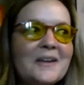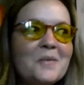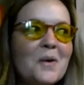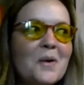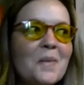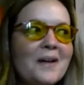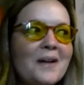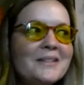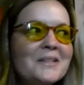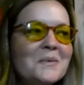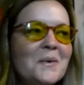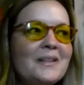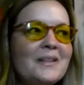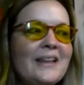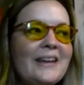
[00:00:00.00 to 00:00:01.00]
more
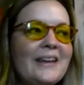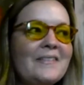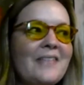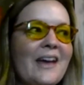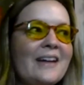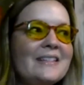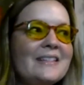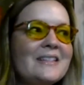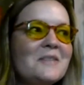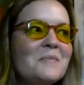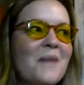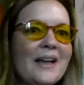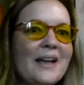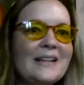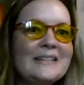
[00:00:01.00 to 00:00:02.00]
possible? Like, if that's the
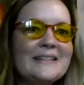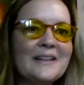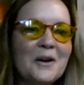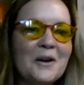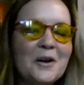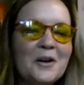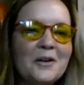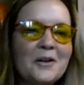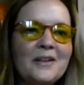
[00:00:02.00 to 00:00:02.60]
best that our